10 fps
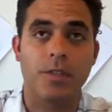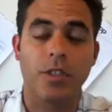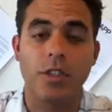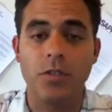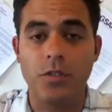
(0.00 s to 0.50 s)
to
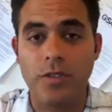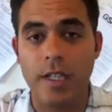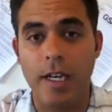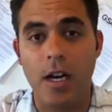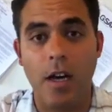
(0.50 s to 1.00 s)
use
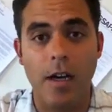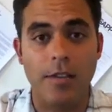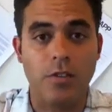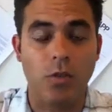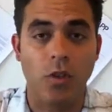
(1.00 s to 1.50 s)

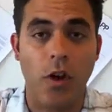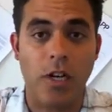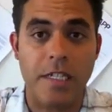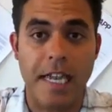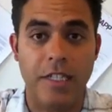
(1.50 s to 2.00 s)
the School of
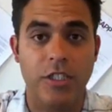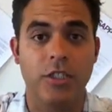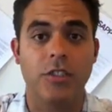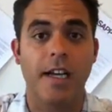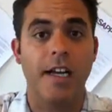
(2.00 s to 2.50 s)

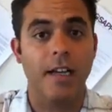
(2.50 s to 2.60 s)
Architecture's